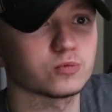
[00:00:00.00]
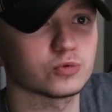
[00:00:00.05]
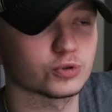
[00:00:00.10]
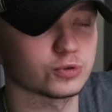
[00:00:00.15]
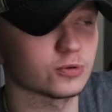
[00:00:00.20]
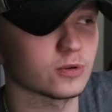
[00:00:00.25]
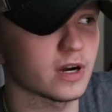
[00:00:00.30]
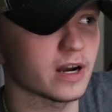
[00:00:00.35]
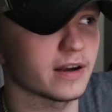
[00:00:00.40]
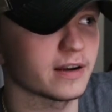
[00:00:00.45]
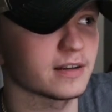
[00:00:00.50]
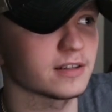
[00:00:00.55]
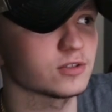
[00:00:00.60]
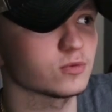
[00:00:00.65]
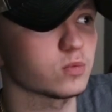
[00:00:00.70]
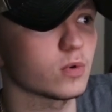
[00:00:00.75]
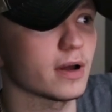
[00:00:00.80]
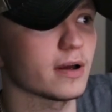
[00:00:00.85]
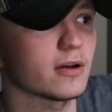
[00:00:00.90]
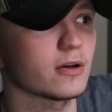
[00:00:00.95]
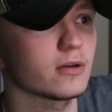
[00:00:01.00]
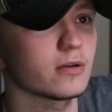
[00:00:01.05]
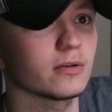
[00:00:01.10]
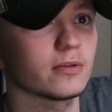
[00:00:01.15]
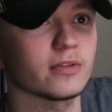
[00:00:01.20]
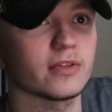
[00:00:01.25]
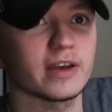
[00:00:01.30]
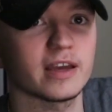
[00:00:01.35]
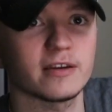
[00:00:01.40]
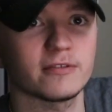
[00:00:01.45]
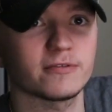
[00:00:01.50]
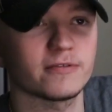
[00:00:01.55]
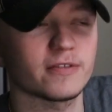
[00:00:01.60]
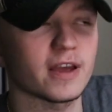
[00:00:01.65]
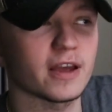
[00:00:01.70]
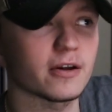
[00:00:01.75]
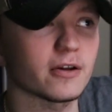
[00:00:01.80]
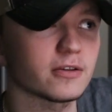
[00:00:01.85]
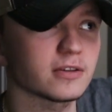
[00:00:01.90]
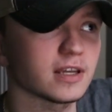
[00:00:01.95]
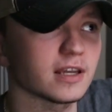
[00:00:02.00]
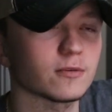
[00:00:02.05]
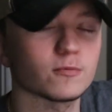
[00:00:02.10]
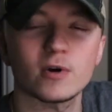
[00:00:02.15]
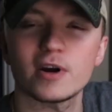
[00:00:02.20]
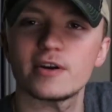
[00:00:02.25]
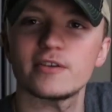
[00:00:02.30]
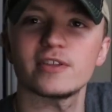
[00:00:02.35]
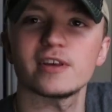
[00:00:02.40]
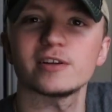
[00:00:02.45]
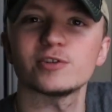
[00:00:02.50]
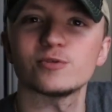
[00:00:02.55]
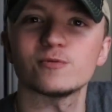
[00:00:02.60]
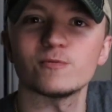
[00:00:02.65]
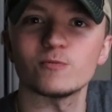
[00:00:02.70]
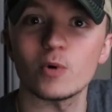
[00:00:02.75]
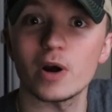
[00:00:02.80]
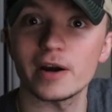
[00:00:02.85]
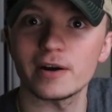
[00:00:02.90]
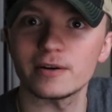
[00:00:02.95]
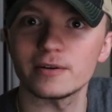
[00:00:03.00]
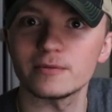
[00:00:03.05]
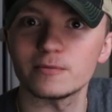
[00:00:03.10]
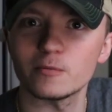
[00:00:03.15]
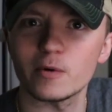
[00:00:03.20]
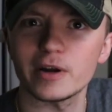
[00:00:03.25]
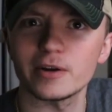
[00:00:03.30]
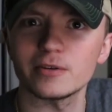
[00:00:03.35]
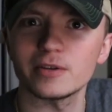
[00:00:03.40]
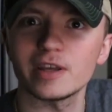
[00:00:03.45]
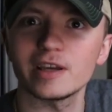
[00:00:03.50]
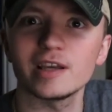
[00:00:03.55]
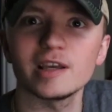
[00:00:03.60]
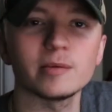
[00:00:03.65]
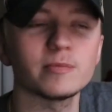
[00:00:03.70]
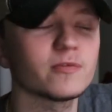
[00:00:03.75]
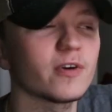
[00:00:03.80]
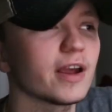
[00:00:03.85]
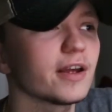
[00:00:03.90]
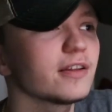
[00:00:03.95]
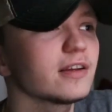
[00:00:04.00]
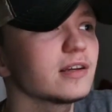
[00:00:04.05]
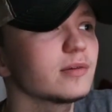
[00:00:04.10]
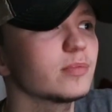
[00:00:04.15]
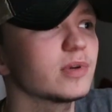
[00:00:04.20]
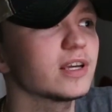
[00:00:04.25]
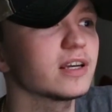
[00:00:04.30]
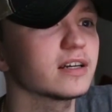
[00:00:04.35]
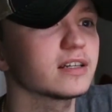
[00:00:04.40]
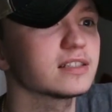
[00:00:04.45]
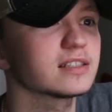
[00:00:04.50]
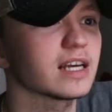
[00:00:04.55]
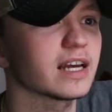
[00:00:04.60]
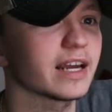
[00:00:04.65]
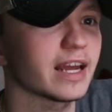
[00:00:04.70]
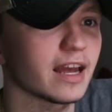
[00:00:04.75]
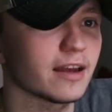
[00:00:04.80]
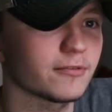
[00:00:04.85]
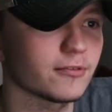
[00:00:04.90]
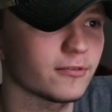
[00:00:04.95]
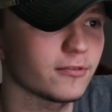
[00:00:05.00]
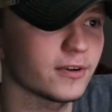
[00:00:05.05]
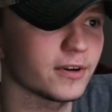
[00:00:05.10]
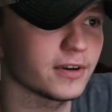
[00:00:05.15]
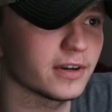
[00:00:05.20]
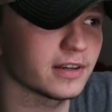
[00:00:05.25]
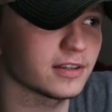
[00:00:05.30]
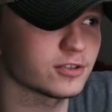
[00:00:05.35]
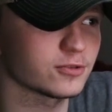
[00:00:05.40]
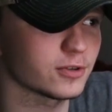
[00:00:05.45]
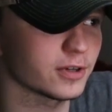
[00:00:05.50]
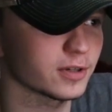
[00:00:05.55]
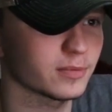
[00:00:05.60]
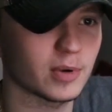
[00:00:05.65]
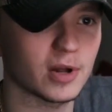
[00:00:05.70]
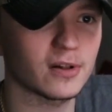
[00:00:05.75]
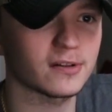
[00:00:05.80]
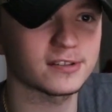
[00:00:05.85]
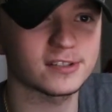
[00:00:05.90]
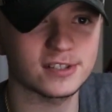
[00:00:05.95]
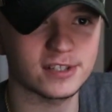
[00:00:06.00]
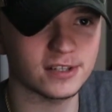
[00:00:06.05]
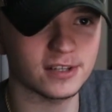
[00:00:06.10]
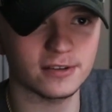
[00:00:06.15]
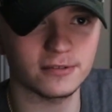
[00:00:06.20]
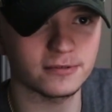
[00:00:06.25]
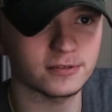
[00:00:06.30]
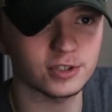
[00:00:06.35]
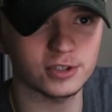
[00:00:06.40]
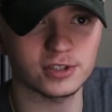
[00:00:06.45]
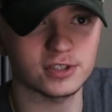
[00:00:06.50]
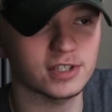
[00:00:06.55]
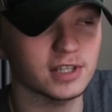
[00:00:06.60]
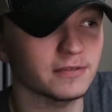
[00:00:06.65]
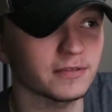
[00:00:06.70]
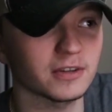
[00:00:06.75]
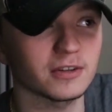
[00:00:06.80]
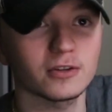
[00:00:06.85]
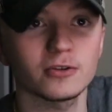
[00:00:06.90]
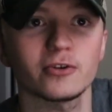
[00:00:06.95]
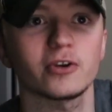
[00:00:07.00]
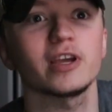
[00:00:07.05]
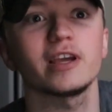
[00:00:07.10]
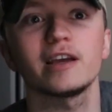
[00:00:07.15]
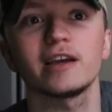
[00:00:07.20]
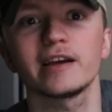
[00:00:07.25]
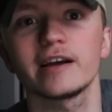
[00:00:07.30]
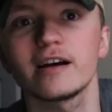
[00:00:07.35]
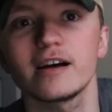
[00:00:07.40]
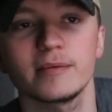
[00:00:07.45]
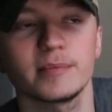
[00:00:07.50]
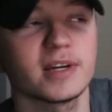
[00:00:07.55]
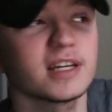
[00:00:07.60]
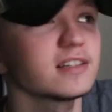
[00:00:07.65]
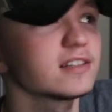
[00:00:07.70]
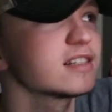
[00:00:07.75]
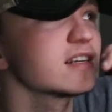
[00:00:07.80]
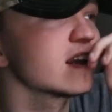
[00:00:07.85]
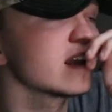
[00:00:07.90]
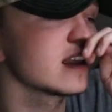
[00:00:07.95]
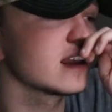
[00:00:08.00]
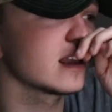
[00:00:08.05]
tried as well. They failed. And why do they keep failing? Because I have a very strict policy of just even looking at comments